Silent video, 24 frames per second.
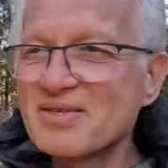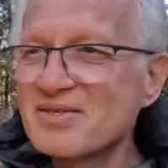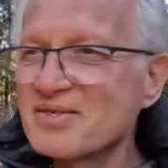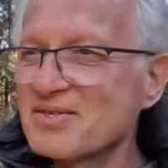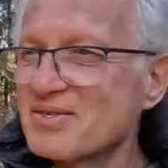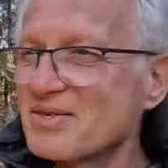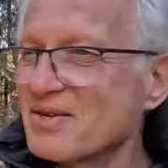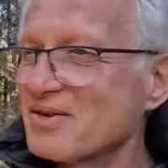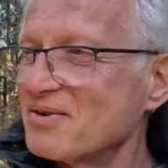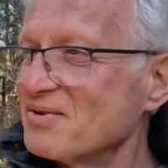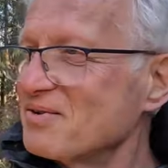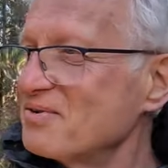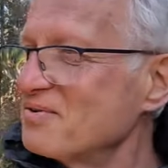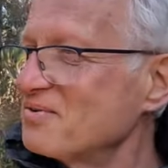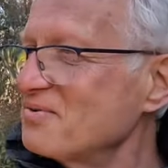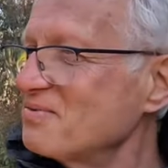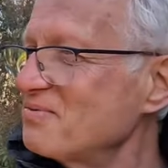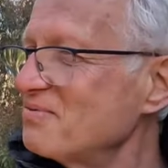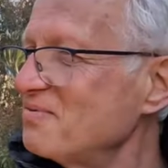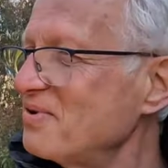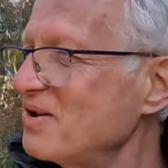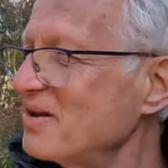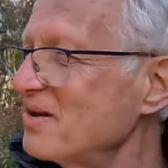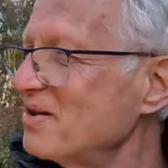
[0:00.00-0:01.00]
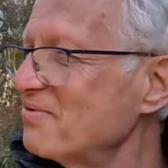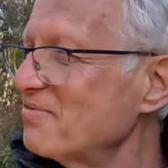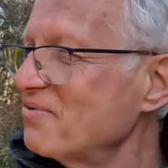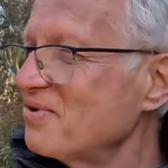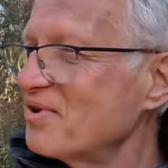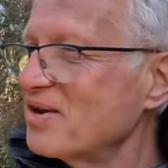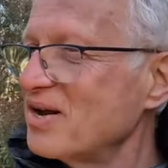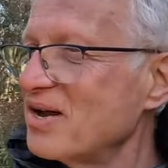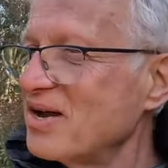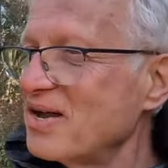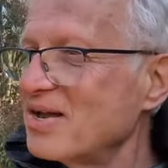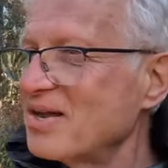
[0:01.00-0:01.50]
So
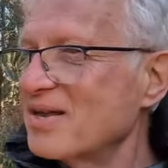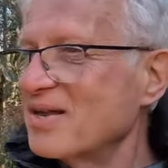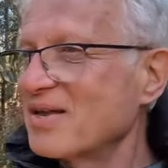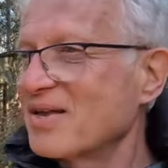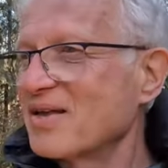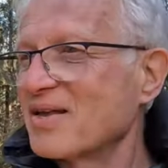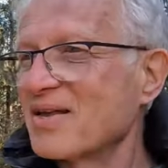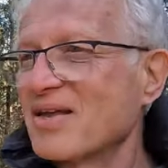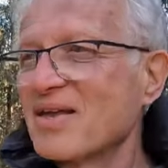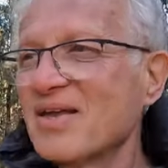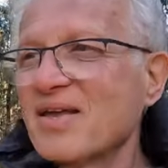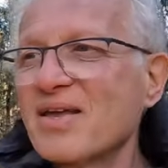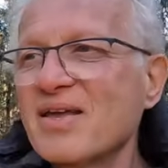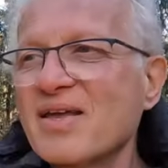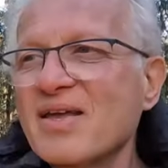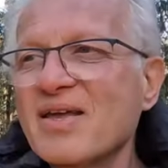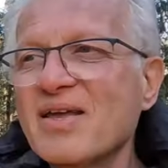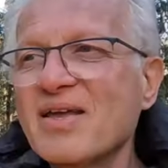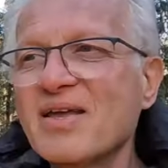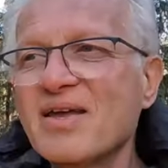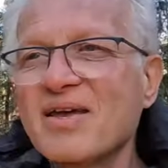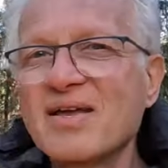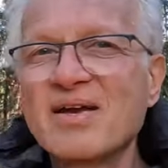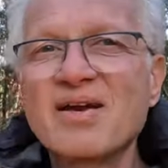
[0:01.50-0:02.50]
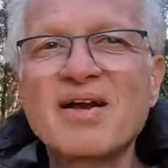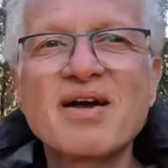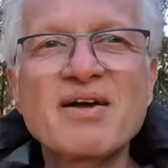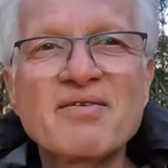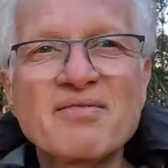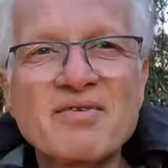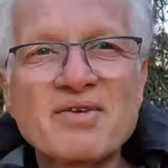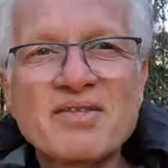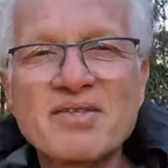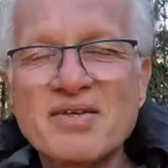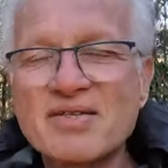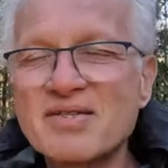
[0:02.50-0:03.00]
wherever I
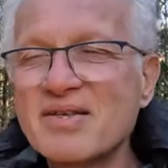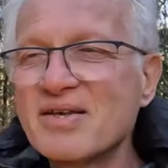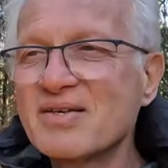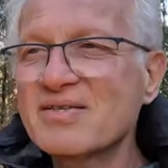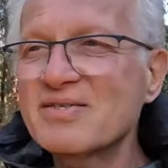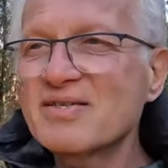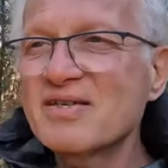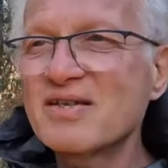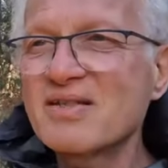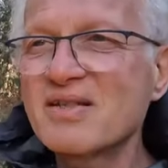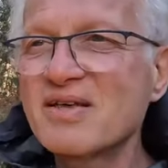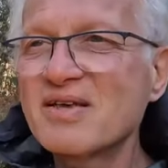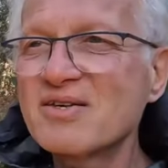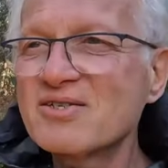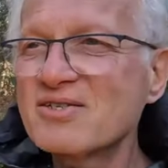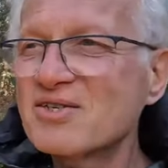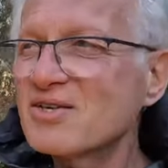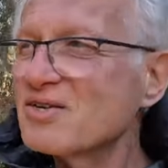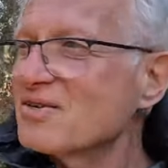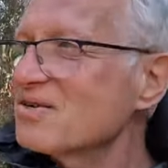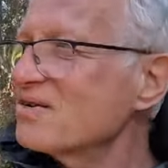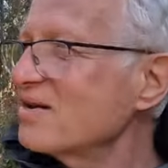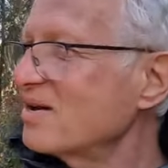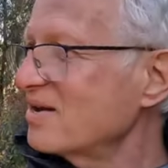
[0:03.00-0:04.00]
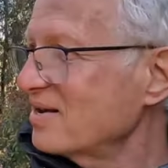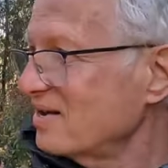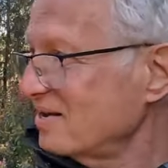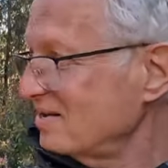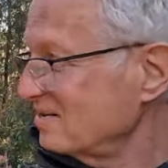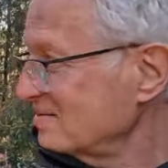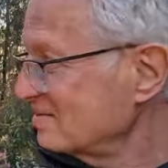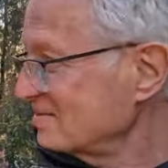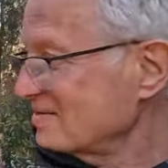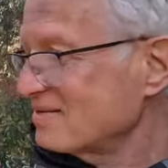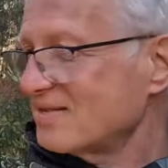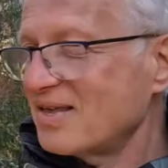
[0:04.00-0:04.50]
arrive at a destination, I
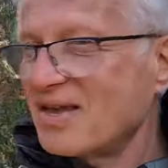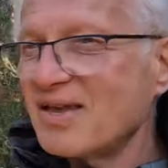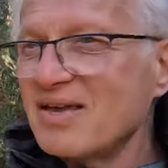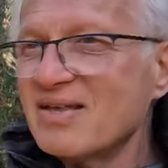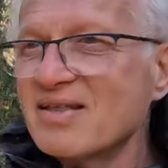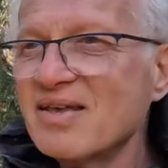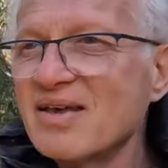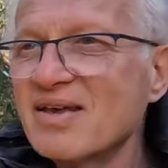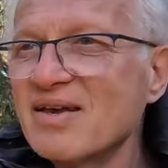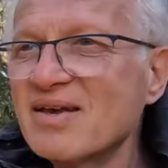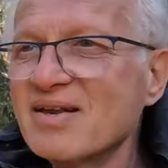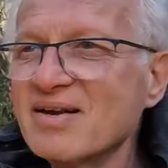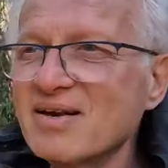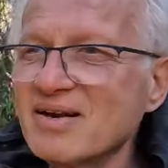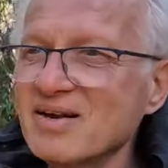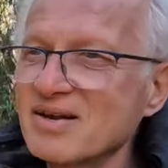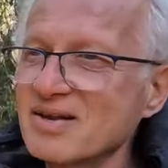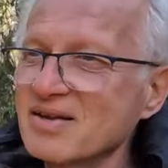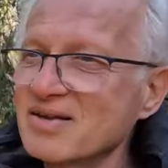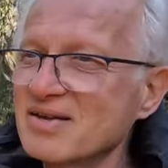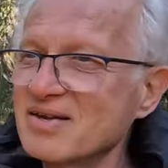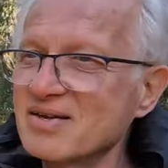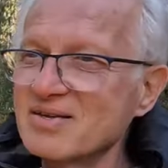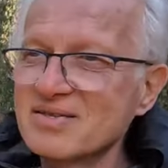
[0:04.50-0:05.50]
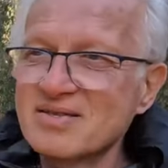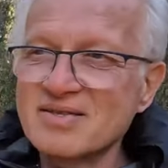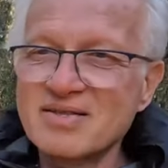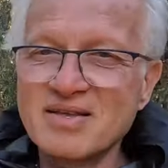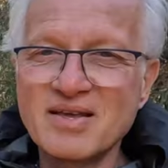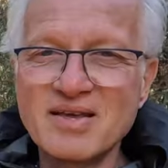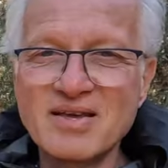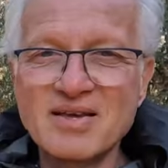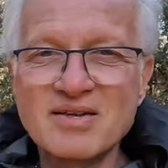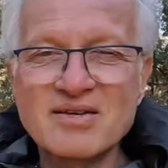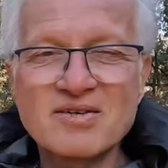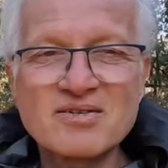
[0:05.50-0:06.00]
can stay there, I can
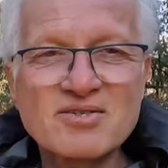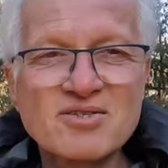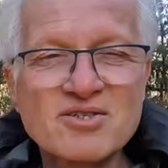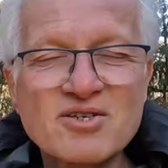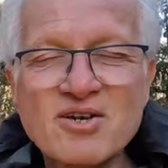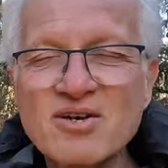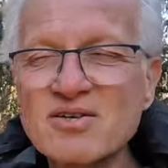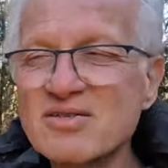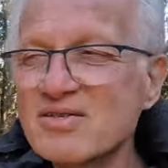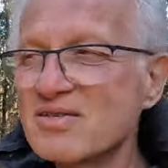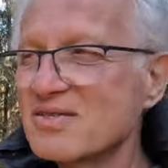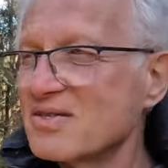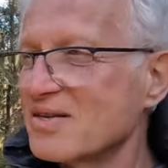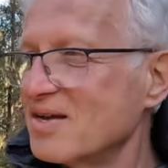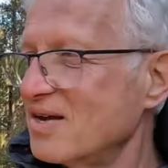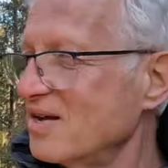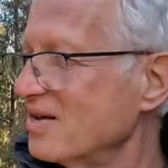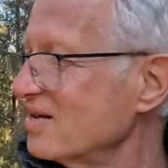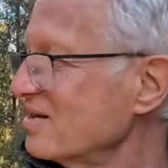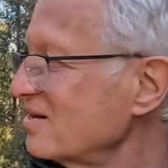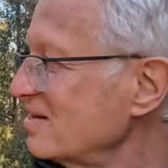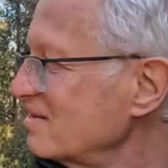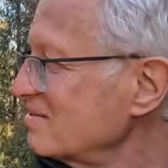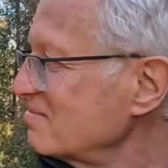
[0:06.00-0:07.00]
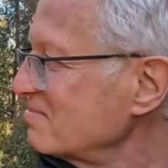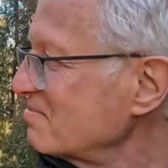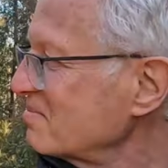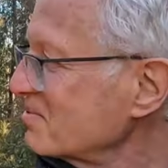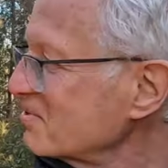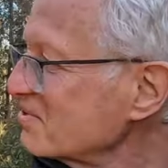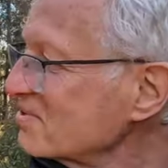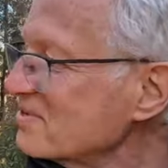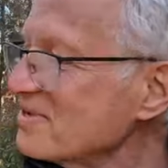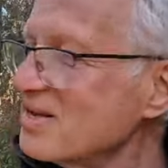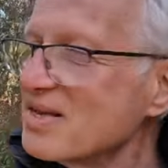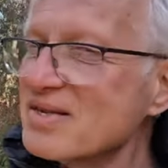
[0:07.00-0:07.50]
take shots, I can
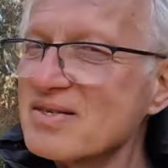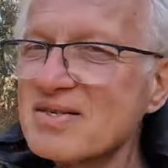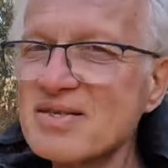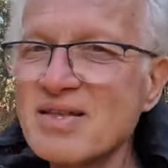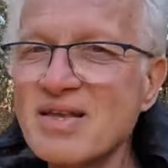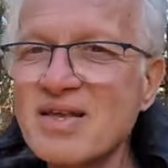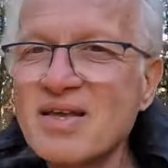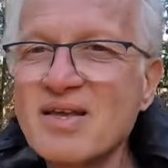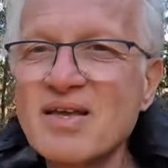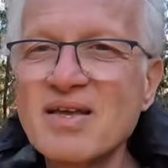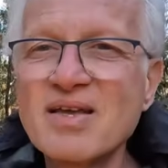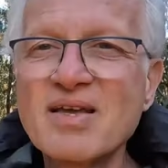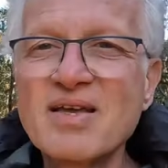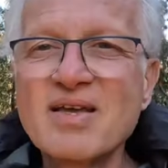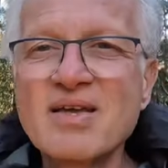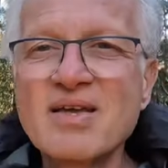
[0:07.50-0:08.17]
process the